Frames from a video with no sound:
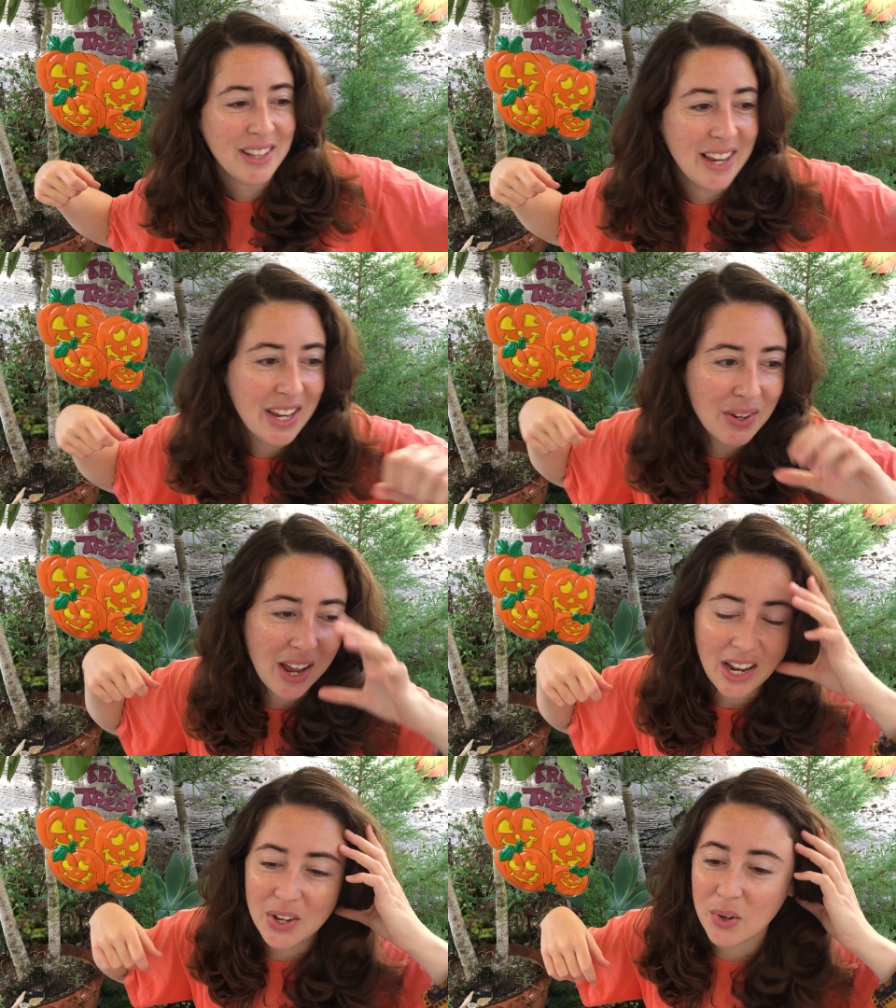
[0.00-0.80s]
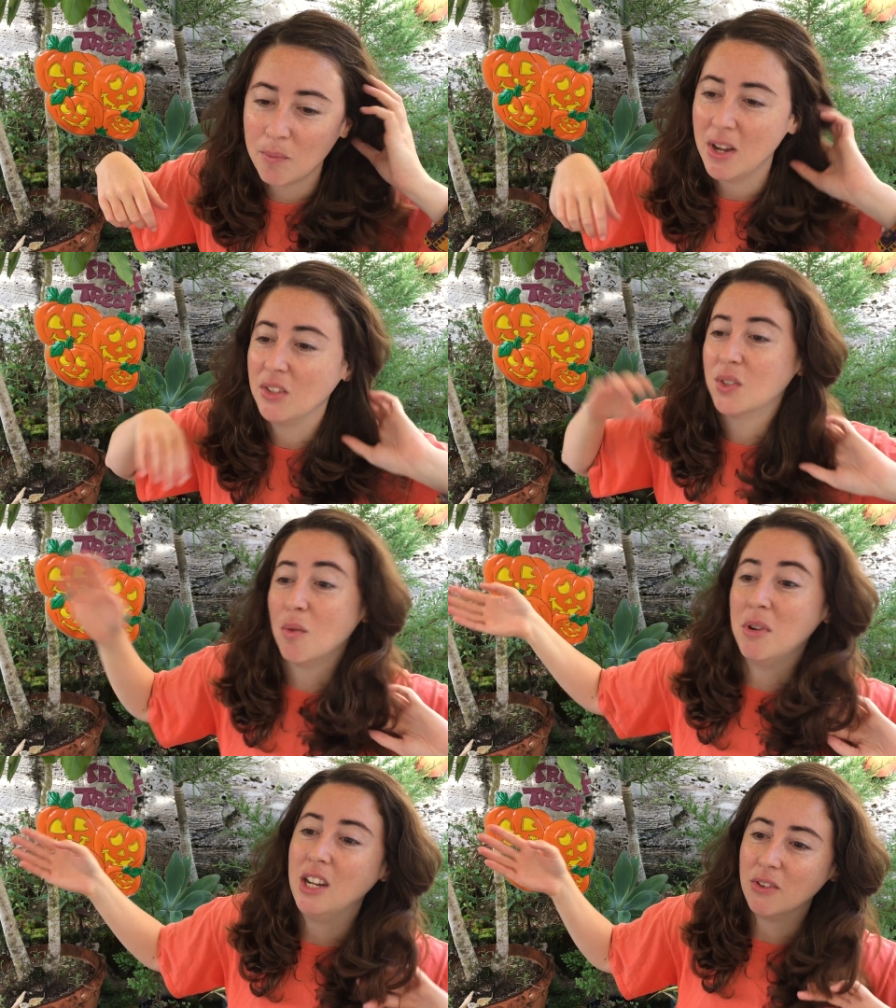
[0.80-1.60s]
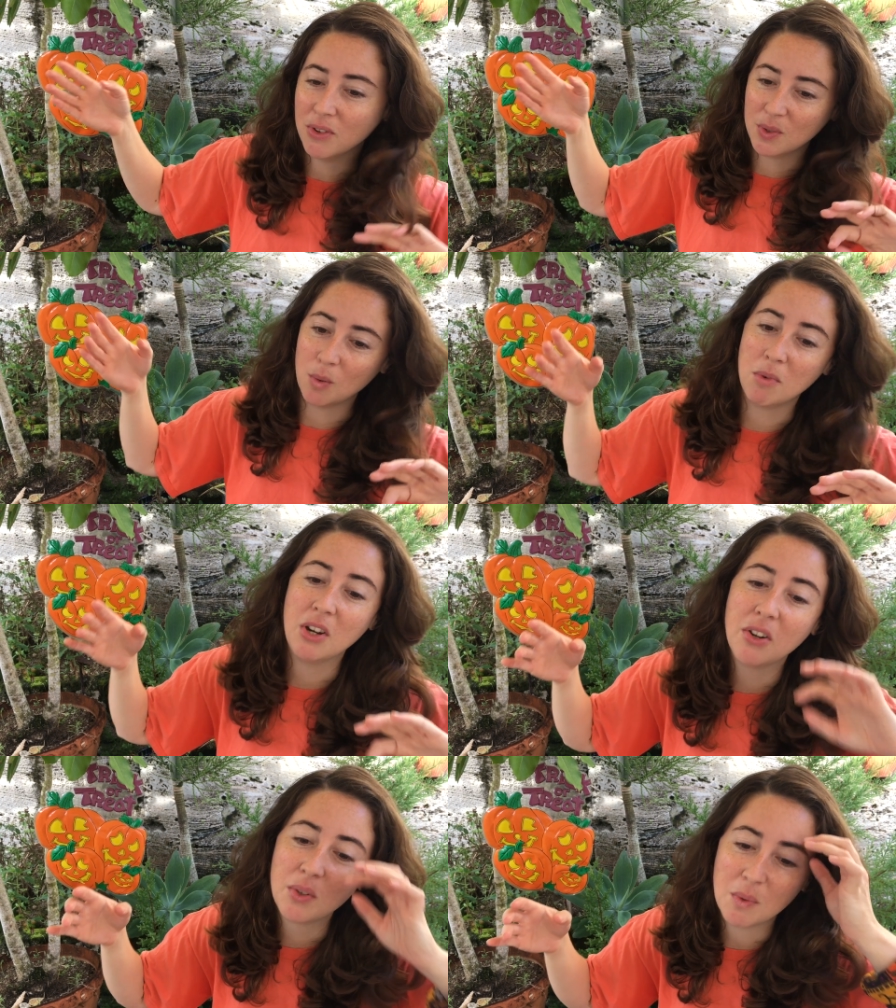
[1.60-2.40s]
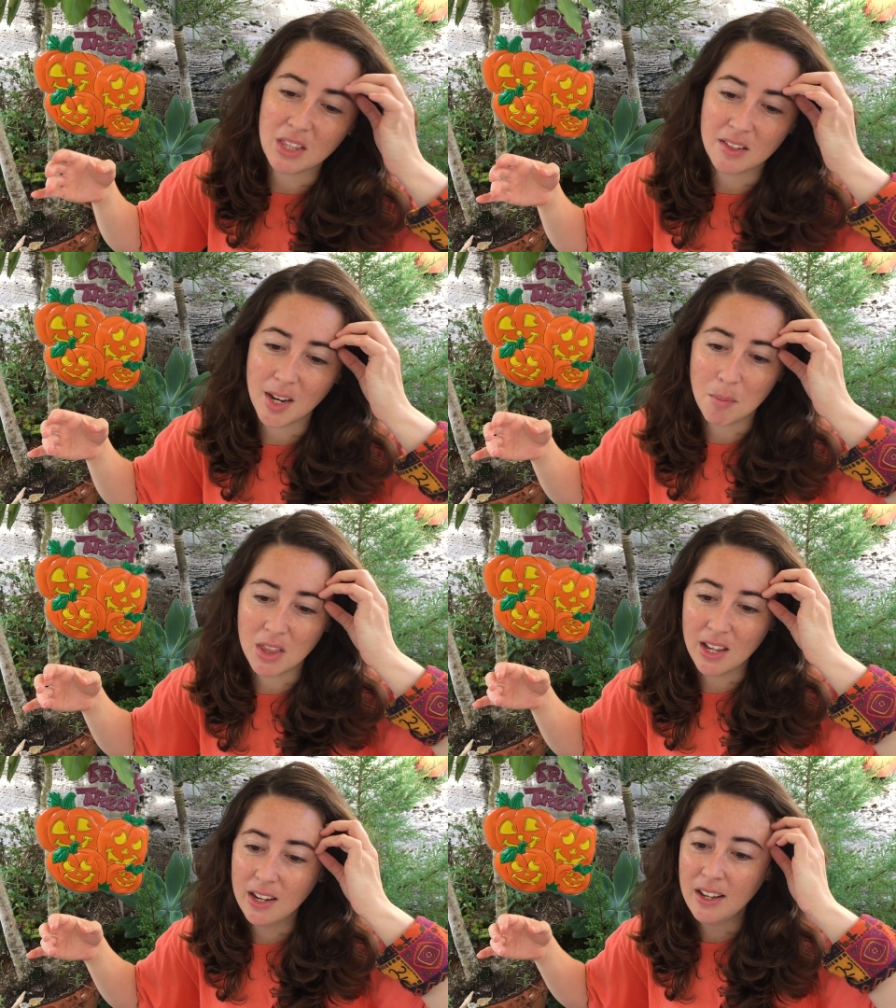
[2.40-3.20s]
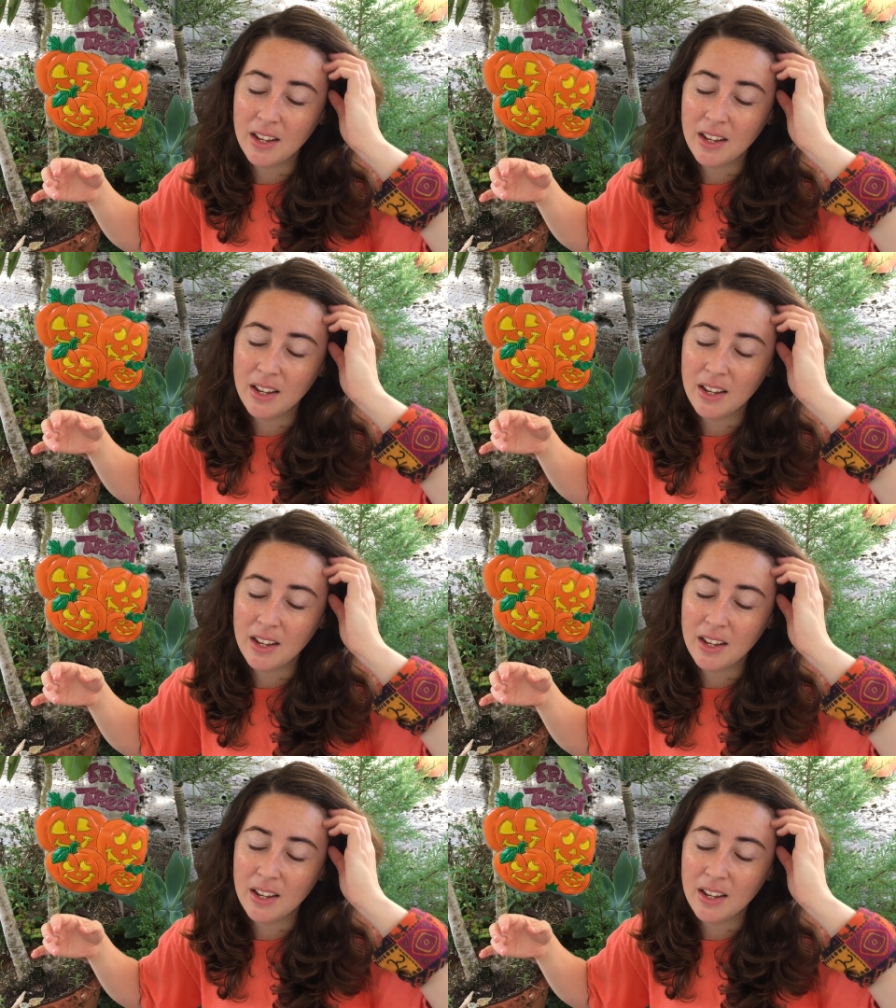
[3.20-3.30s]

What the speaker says: Like I could have made so many different superheroes with this type of thing.